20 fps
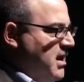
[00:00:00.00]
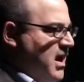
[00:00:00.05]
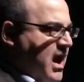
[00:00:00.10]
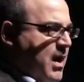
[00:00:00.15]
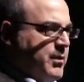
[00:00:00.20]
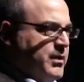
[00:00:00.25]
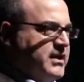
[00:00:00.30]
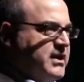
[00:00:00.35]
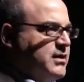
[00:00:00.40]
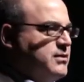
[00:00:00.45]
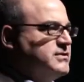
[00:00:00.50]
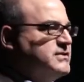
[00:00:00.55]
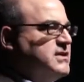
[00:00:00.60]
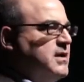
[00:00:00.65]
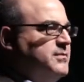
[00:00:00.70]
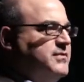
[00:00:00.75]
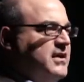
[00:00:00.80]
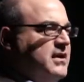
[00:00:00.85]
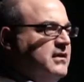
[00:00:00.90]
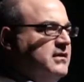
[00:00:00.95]
I would hear
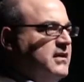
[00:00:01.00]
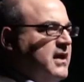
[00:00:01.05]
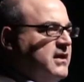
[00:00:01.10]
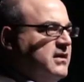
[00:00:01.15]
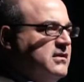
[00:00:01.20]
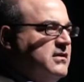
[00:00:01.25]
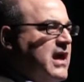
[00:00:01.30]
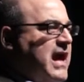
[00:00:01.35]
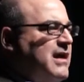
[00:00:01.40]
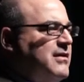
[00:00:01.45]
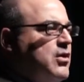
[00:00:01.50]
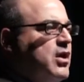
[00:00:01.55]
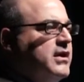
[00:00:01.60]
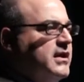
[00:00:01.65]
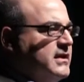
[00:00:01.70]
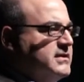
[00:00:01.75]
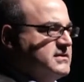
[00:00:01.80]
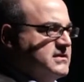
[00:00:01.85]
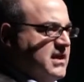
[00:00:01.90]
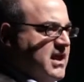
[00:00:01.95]
something like a loud
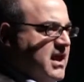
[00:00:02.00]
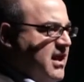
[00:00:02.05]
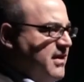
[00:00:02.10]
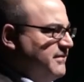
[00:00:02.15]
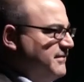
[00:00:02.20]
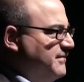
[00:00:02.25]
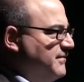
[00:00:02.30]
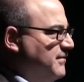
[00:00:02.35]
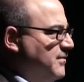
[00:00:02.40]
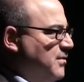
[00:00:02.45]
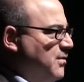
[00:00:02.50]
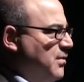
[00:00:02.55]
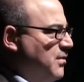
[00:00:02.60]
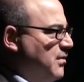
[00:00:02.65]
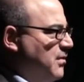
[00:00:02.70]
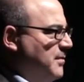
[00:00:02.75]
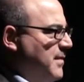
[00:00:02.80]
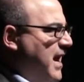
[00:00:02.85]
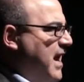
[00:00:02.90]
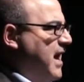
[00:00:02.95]
audience laugh
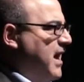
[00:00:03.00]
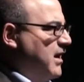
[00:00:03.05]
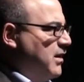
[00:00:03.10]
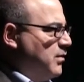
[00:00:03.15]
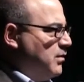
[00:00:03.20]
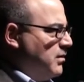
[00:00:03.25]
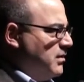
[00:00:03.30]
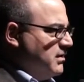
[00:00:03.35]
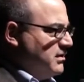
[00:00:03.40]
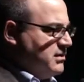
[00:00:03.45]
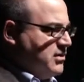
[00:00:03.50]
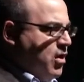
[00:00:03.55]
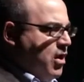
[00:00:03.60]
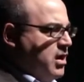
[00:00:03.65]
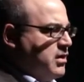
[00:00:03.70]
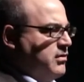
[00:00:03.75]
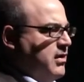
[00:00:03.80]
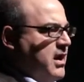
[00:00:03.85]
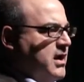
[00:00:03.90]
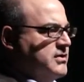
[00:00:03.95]
or a bang or a
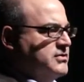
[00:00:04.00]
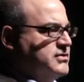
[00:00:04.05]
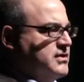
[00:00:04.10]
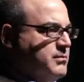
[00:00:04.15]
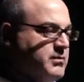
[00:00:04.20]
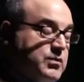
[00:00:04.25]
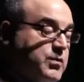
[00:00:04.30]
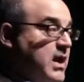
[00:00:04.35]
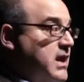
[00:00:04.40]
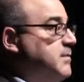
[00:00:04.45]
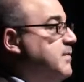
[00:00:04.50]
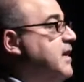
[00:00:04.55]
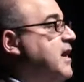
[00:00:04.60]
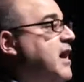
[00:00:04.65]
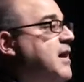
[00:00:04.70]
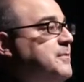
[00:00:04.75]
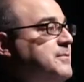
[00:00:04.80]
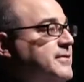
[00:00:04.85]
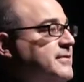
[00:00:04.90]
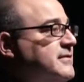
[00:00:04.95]
car crash. It would wake me
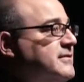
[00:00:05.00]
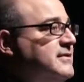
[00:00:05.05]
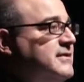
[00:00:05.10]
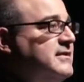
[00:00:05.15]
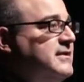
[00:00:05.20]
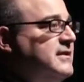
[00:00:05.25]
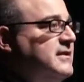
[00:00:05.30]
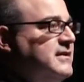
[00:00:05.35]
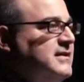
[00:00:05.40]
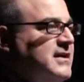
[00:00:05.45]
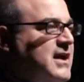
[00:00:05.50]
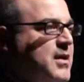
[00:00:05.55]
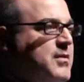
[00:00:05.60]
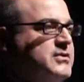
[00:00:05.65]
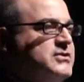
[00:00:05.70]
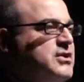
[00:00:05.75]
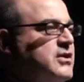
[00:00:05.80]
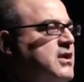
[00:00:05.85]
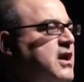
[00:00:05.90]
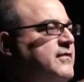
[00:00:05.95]
up. I
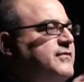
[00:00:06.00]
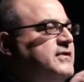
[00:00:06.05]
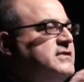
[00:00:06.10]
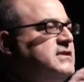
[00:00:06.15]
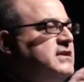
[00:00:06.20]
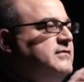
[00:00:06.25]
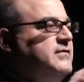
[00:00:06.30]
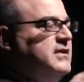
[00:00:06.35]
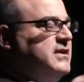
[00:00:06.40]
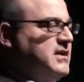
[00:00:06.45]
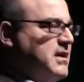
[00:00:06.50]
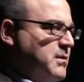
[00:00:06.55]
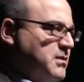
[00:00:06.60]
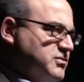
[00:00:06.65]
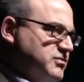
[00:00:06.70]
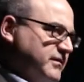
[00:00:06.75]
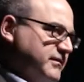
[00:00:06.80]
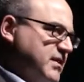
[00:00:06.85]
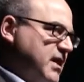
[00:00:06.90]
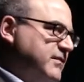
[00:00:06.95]
would turn off the TV and I would
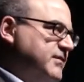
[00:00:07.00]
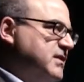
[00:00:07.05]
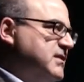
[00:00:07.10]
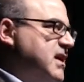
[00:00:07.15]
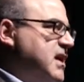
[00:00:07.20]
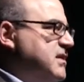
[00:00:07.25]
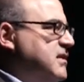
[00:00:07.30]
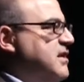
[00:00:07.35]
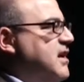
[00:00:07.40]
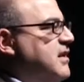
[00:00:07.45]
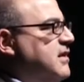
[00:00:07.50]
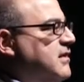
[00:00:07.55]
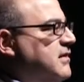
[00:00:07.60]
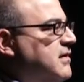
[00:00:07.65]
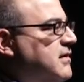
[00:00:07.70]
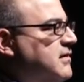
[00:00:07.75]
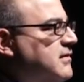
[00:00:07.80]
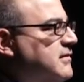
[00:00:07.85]
drift off to nighty-nighty.